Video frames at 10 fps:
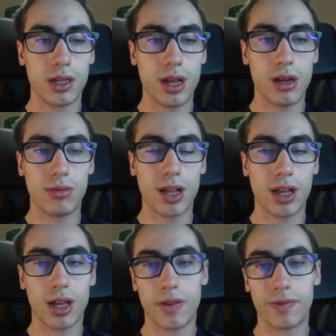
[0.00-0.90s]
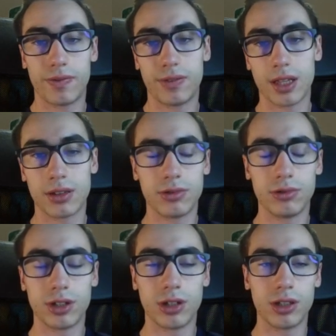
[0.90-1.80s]
Now black have like
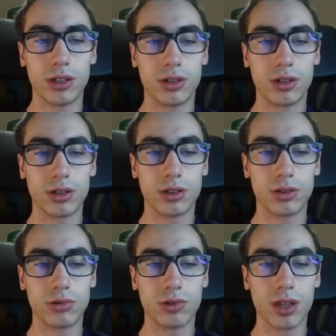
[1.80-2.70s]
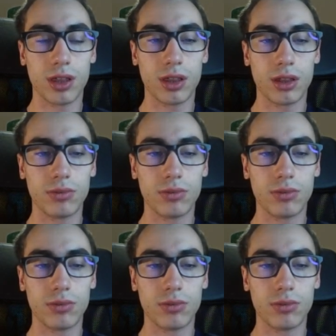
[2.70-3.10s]
two choices, or goes with